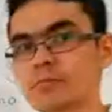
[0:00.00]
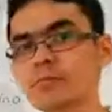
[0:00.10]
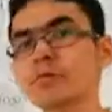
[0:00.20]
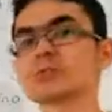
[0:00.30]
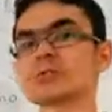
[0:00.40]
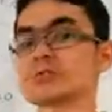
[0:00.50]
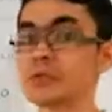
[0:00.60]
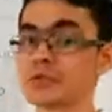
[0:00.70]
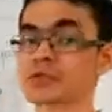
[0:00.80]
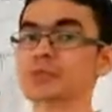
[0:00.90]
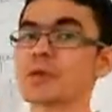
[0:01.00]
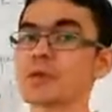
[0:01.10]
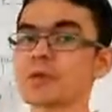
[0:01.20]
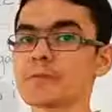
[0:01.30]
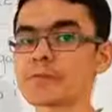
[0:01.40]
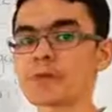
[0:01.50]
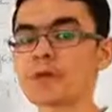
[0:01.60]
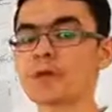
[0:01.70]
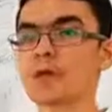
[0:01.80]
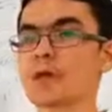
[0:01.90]
most speakers make
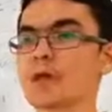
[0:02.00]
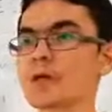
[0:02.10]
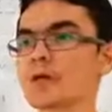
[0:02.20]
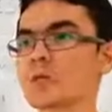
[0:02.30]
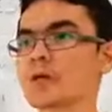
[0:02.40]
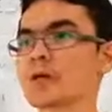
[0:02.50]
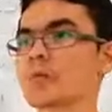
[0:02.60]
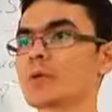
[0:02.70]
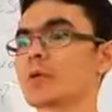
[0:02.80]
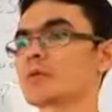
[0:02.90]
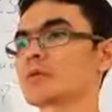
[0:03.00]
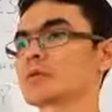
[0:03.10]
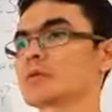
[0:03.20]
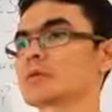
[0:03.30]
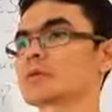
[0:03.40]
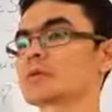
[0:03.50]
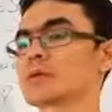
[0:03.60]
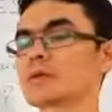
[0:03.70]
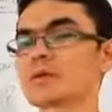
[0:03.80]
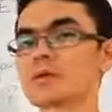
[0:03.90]
and beginner
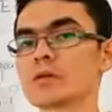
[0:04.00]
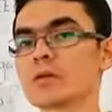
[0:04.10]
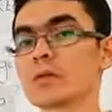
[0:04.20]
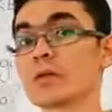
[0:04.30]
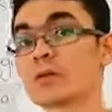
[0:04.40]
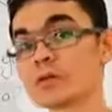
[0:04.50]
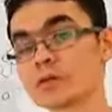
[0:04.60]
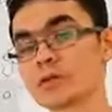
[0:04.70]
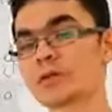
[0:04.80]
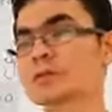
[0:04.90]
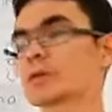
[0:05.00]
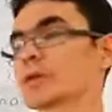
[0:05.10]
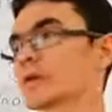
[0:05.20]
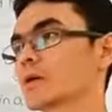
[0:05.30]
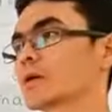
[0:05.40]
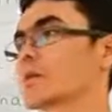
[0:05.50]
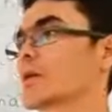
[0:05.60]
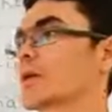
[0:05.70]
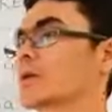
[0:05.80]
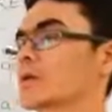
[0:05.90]
speakers
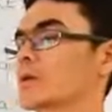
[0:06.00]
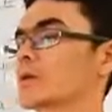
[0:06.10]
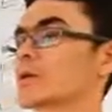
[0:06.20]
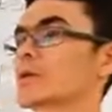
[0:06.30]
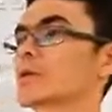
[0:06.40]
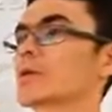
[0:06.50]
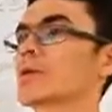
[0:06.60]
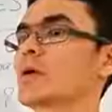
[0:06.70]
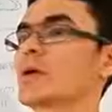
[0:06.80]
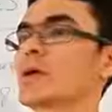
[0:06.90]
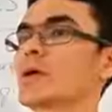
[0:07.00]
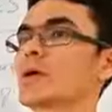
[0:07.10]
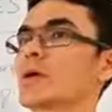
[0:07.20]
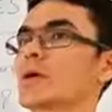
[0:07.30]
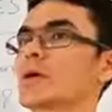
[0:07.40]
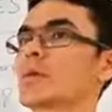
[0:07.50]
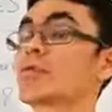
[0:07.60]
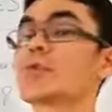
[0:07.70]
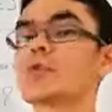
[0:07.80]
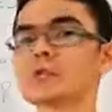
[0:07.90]
make, and the
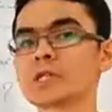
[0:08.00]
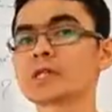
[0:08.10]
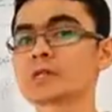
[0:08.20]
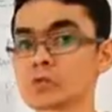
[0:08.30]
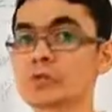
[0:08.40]
first English